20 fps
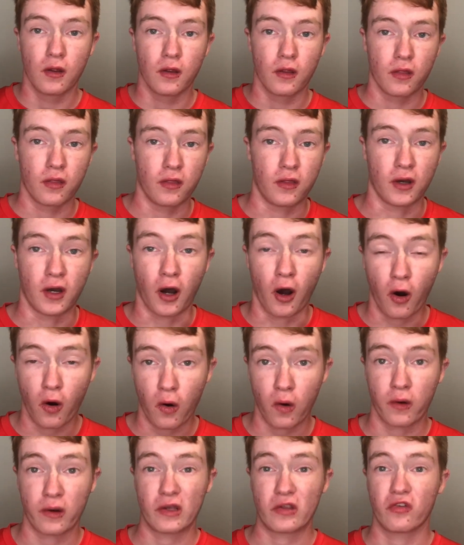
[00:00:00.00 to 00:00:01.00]
the
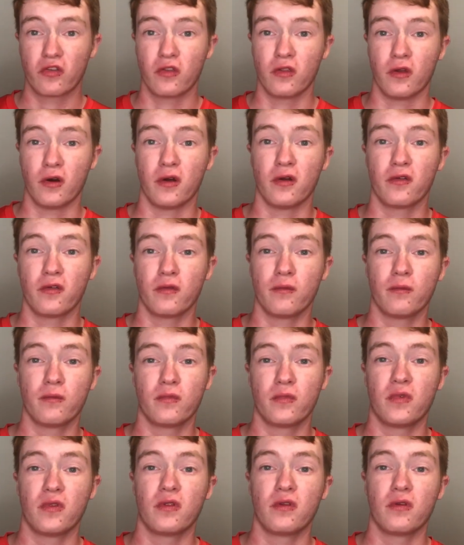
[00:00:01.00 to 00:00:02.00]
Hawks,
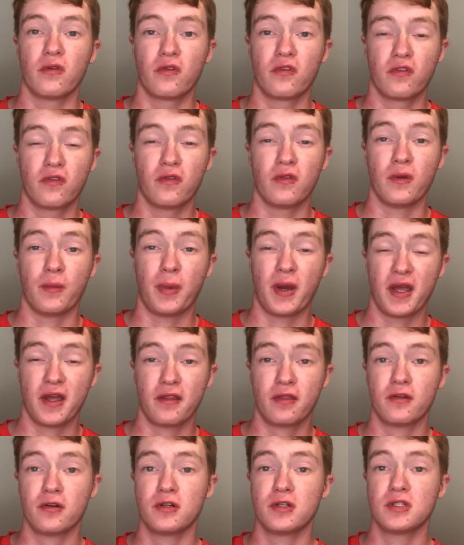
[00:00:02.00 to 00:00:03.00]
the
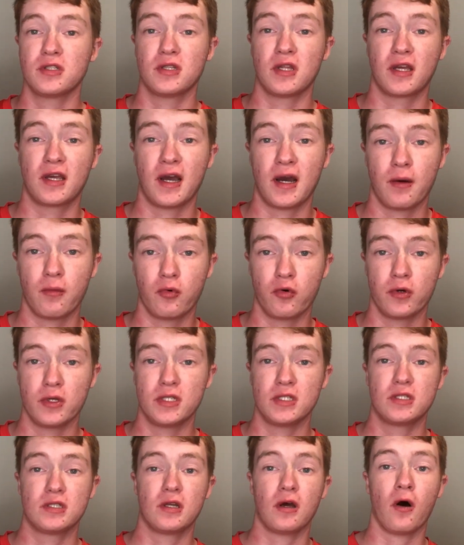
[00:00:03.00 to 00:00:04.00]
Panthers, the
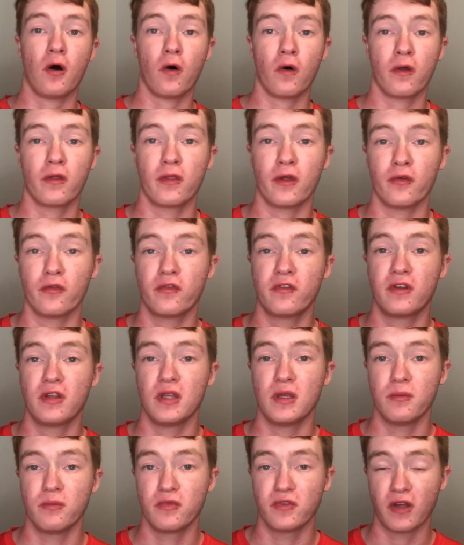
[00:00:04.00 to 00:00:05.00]
Cowboys, all of those
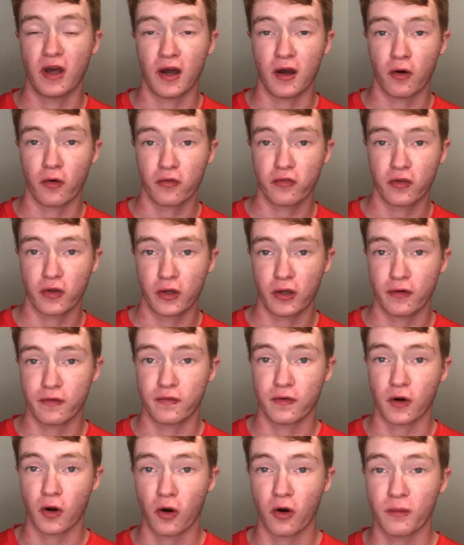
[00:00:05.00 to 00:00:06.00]
teams. I also go
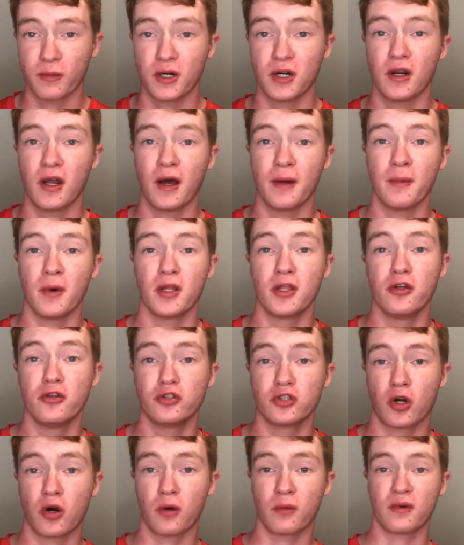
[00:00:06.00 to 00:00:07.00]
for Auburn. I'm a huge
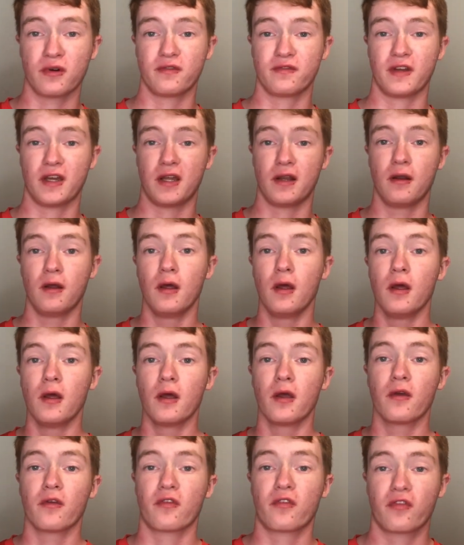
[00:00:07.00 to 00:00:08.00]
Auburn fan.
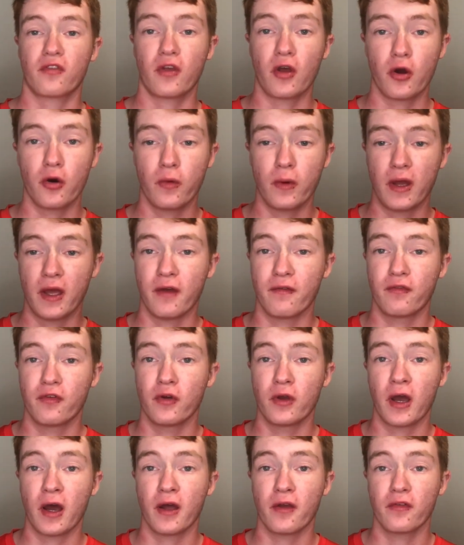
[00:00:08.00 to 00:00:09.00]
So if you
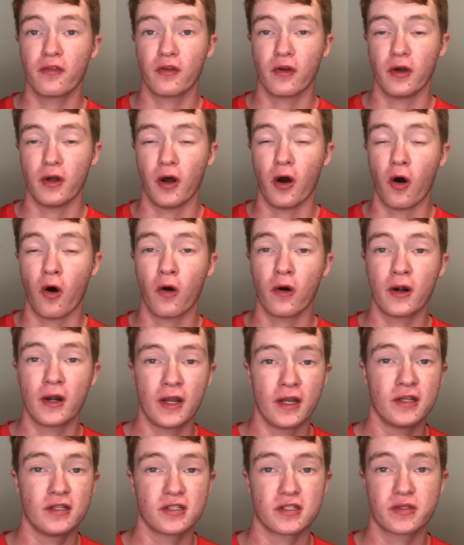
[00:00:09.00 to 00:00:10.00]
guys are
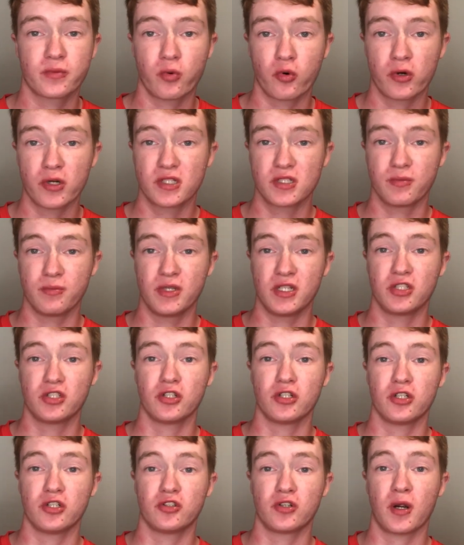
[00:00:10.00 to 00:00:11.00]
into sports, be sure
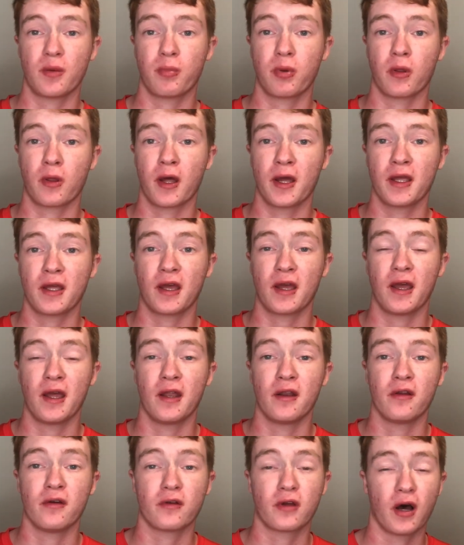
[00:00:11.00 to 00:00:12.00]
to drop a like and
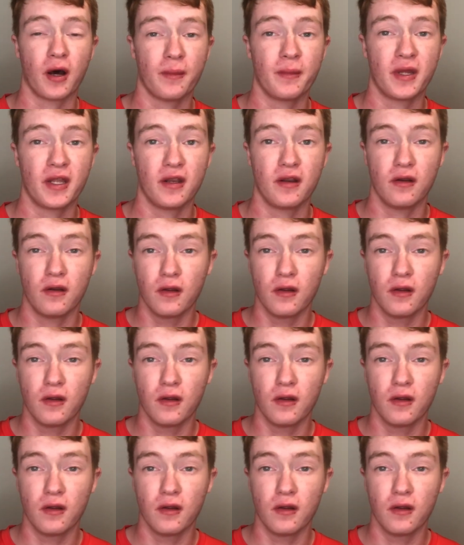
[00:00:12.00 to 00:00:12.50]
a comment